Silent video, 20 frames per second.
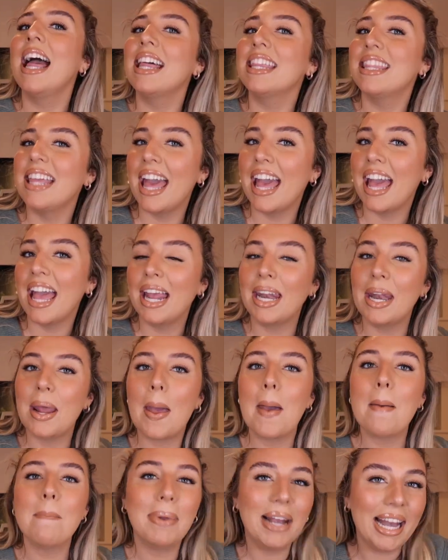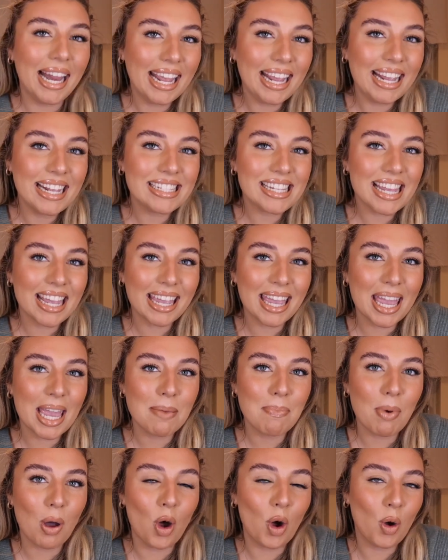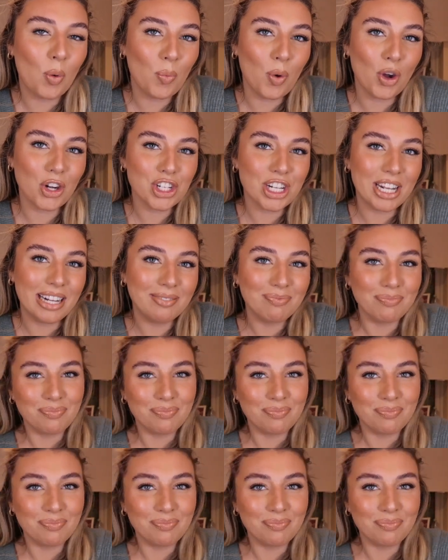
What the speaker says: then please keep on watching.